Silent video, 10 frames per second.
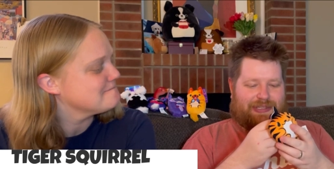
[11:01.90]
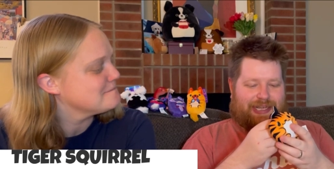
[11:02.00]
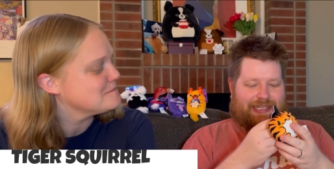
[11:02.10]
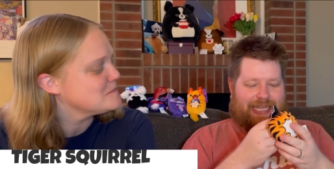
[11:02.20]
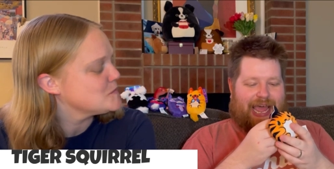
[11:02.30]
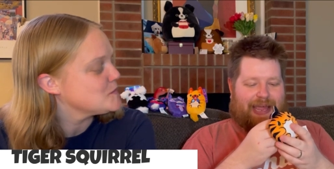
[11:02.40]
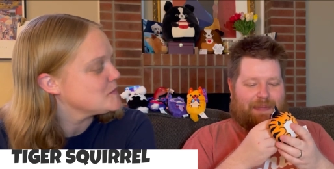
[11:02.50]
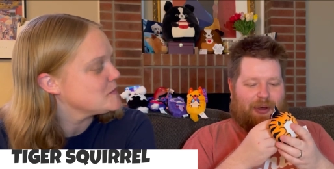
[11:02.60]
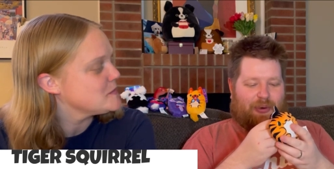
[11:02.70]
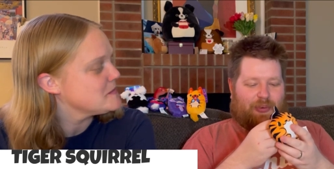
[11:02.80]
Speaker 1: Attack
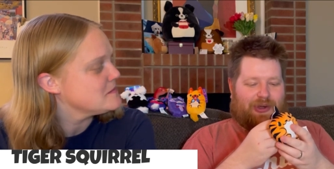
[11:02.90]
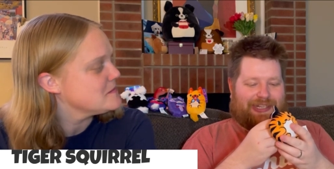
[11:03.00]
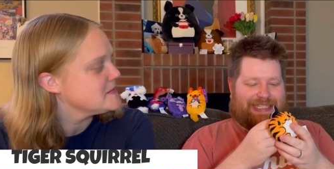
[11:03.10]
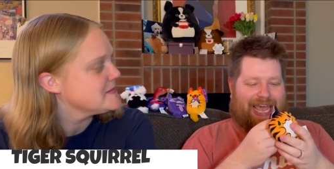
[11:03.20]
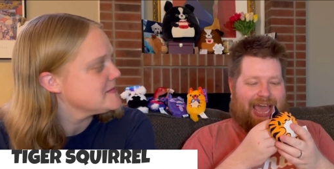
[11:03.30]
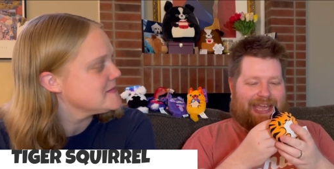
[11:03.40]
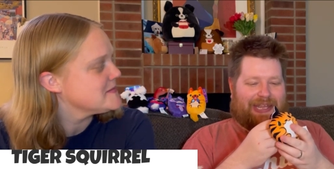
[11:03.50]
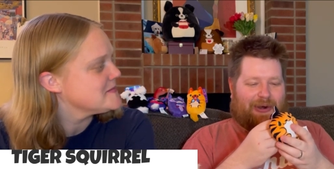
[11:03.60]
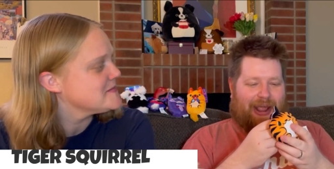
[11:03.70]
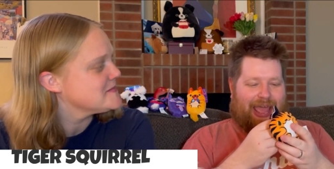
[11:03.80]
mode. Will attack
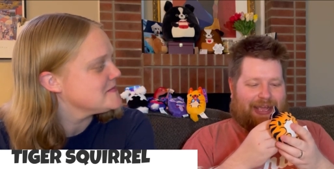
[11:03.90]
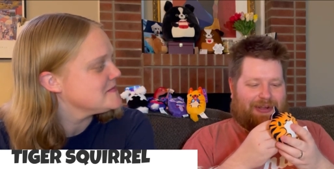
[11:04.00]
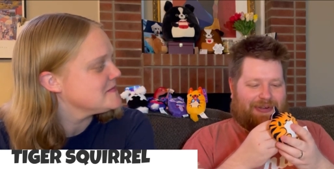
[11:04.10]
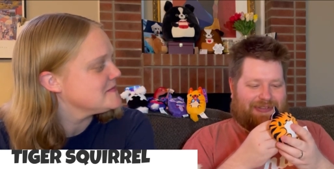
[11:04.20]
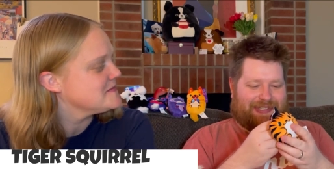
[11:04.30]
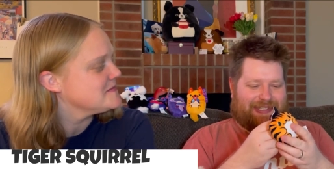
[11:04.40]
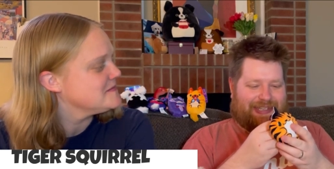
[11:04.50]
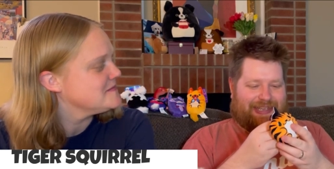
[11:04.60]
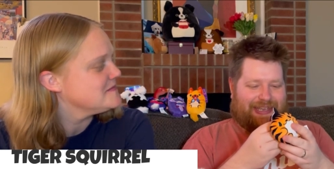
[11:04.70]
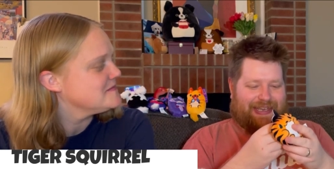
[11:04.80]
your ankles.
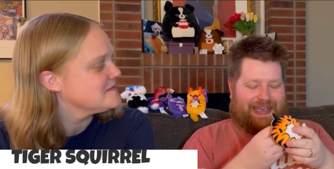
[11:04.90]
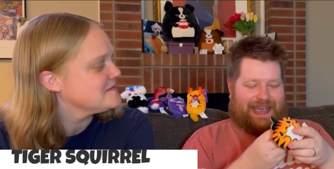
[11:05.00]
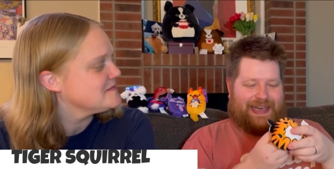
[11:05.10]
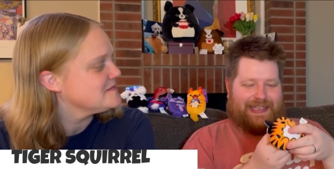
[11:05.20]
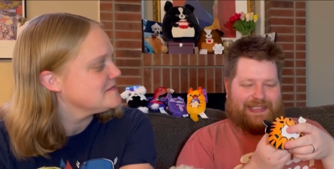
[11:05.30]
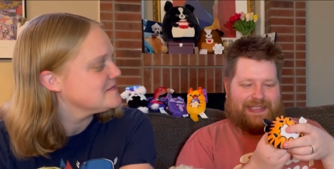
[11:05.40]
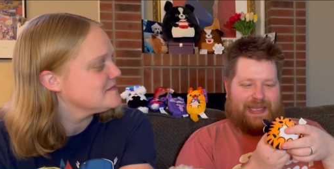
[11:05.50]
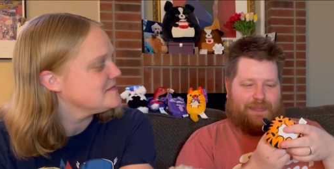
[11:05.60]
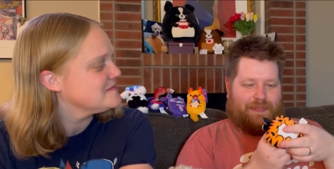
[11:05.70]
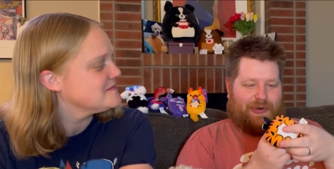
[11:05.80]
It is the
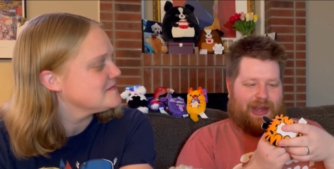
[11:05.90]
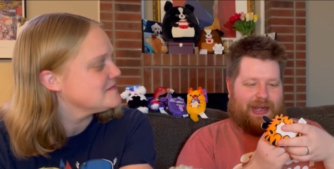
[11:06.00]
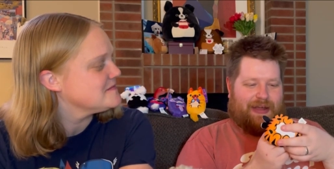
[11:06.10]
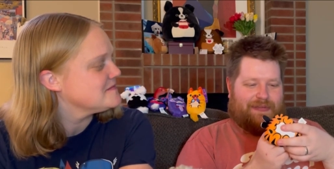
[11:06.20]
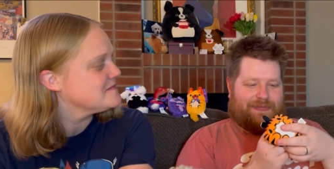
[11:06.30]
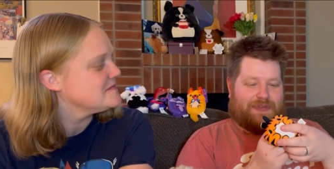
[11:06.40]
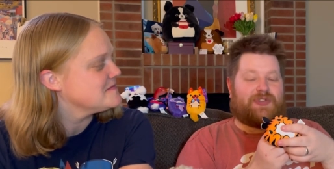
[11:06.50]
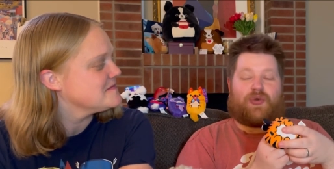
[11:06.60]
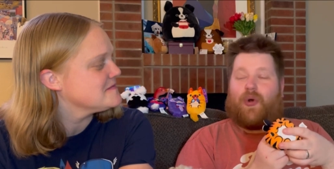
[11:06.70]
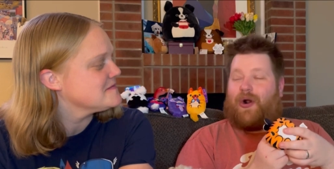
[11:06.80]
breed of
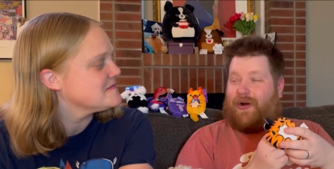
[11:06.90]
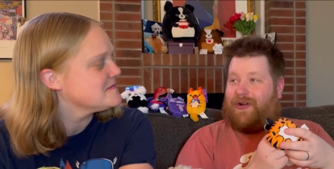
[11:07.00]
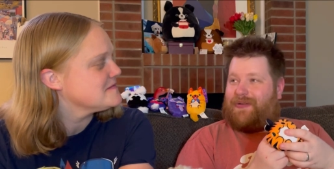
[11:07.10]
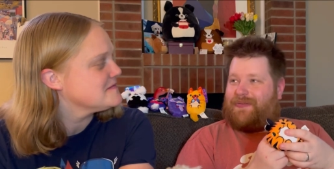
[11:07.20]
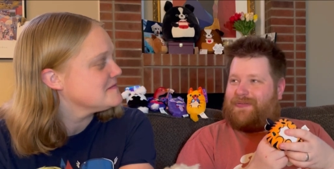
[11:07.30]
squirrel.